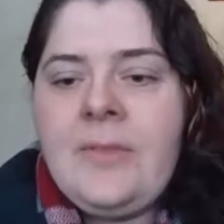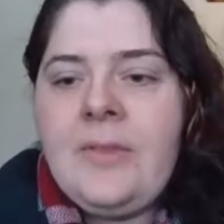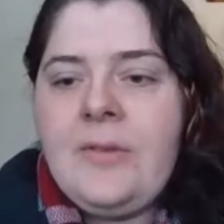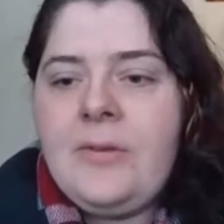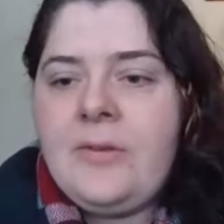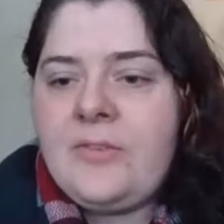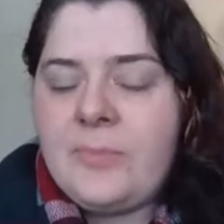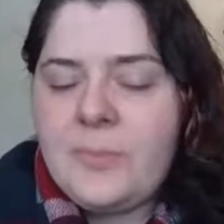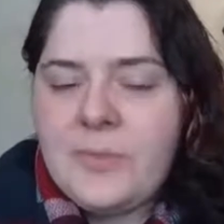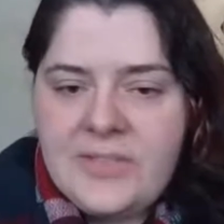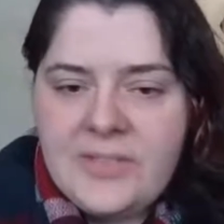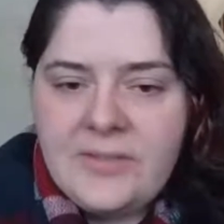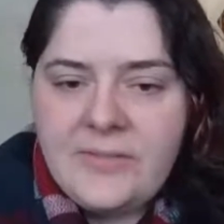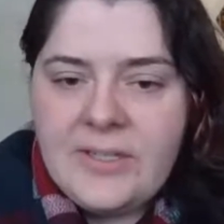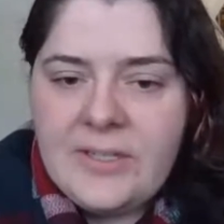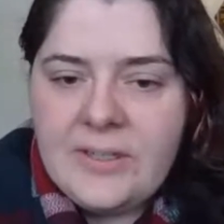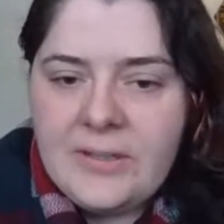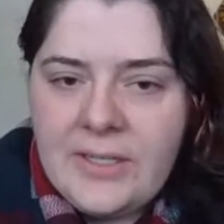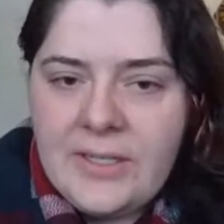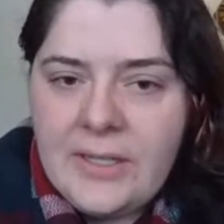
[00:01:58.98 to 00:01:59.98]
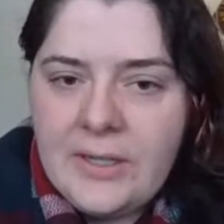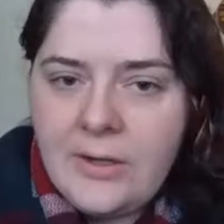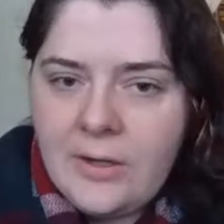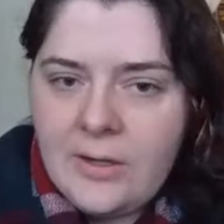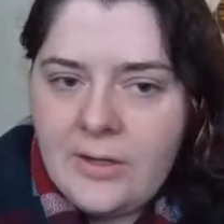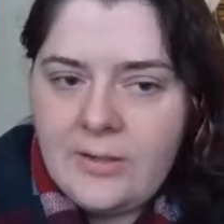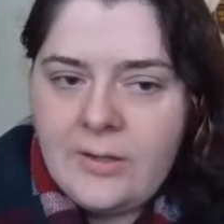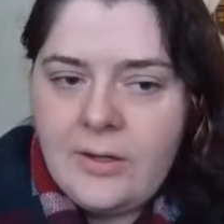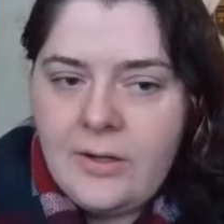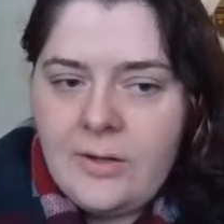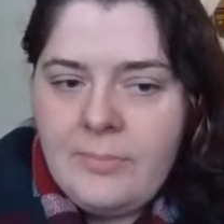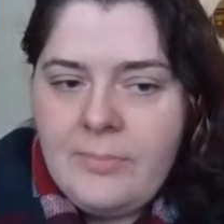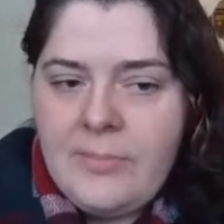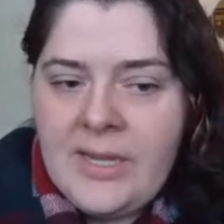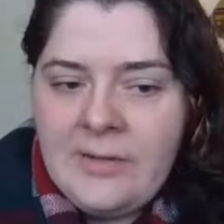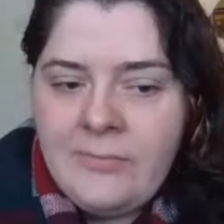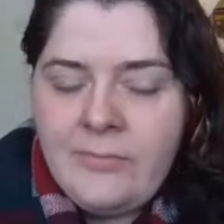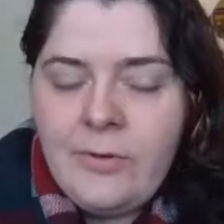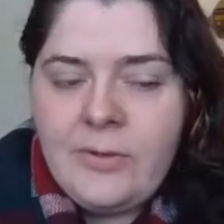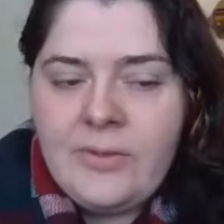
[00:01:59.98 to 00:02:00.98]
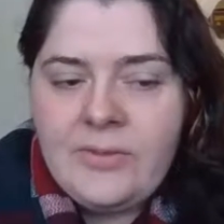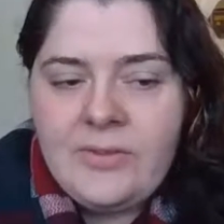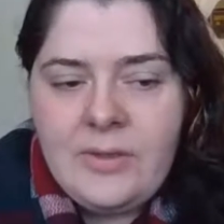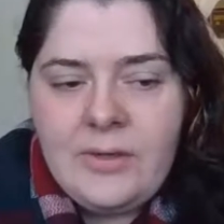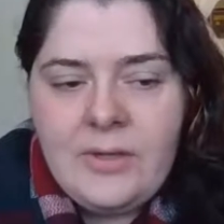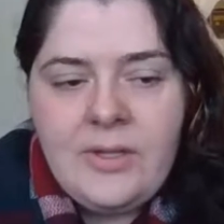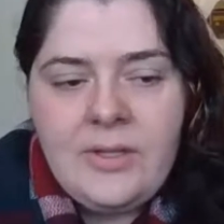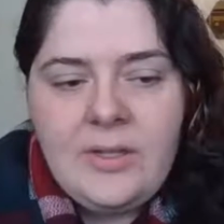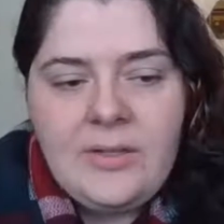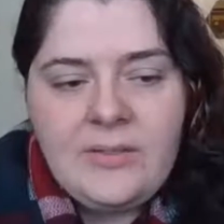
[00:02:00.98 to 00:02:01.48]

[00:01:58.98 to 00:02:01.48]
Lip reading: Specifically, our main focus area is